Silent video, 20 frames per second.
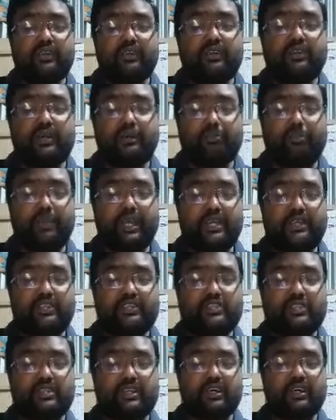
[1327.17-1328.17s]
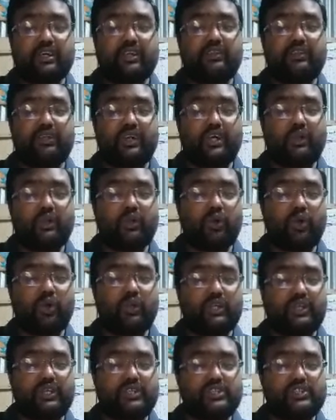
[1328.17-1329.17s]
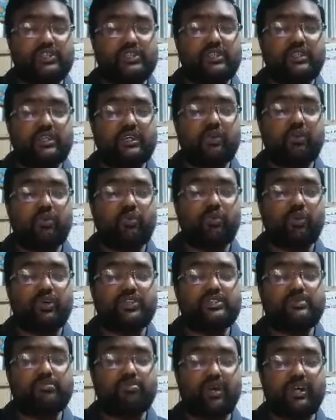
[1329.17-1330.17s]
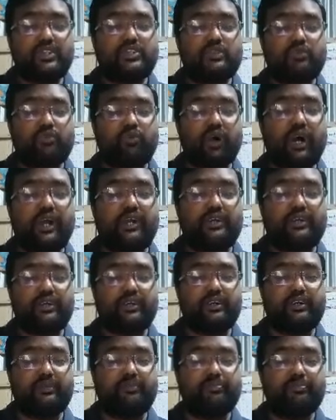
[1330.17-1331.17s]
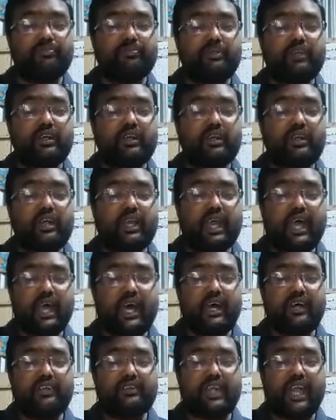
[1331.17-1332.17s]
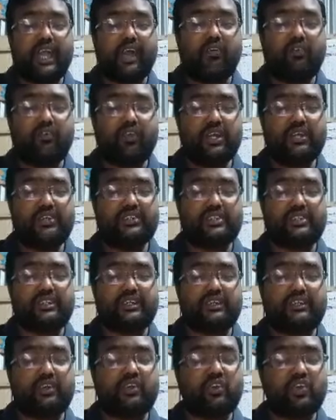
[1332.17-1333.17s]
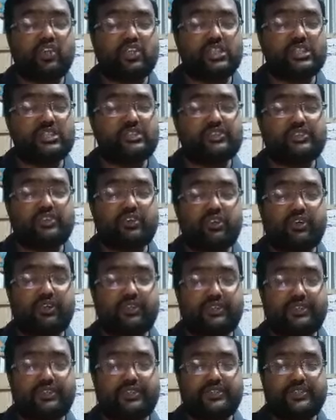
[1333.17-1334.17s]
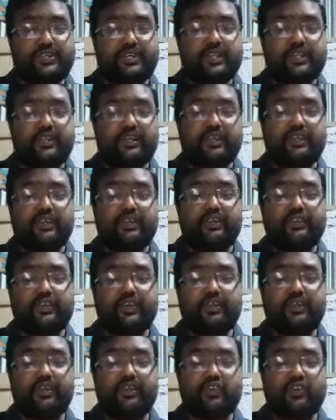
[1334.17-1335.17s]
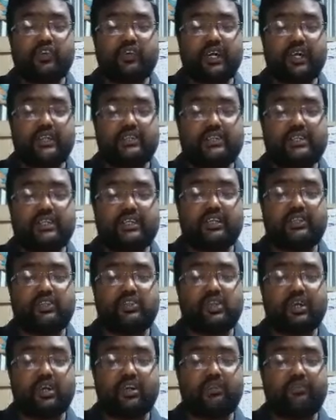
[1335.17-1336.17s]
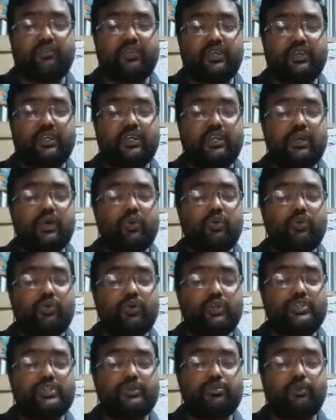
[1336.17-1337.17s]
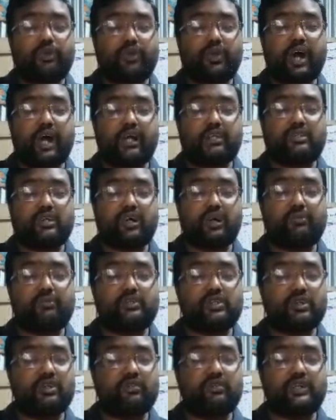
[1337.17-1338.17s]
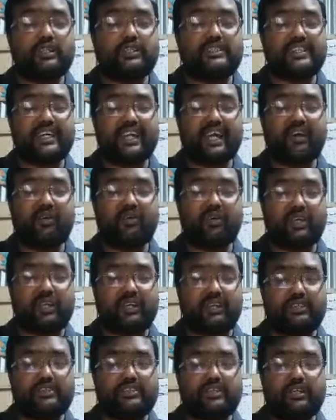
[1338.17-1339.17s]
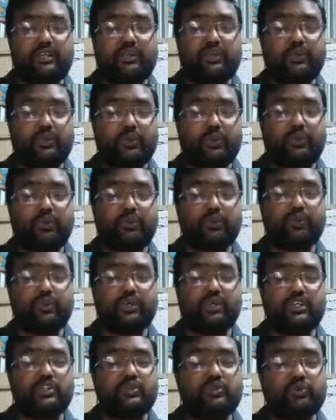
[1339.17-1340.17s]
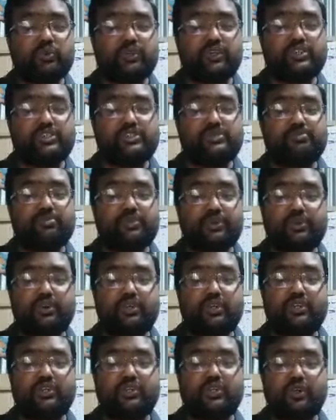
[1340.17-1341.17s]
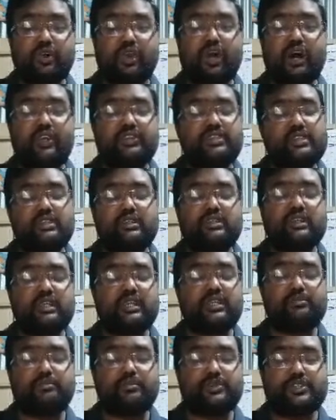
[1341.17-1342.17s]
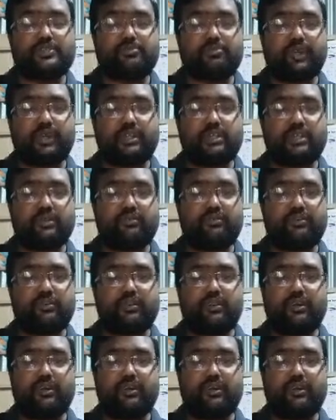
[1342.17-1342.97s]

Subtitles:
The base their knowledge was much wider and enriched than the Christian scholars. Their interest in geography was the product of geographical surroundings, though it was purely theological in perspective.